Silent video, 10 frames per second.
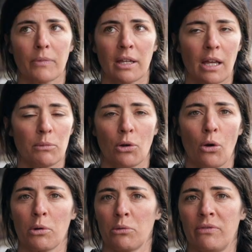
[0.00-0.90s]
I came to
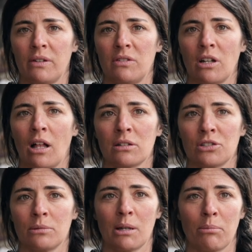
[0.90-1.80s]
Homer with
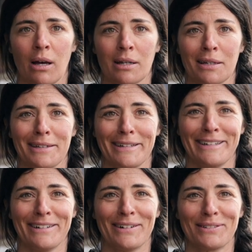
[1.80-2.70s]
$50 in my pocket,
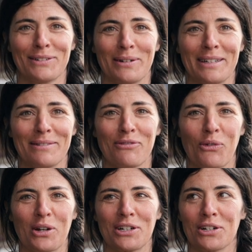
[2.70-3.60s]
you know,
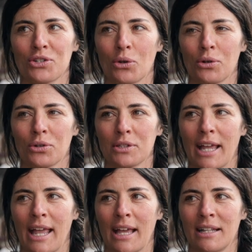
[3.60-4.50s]
24 years old
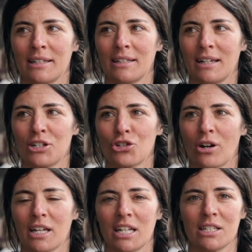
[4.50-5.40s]
and a
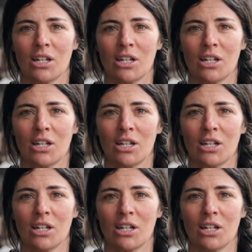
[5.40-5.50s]
truck and a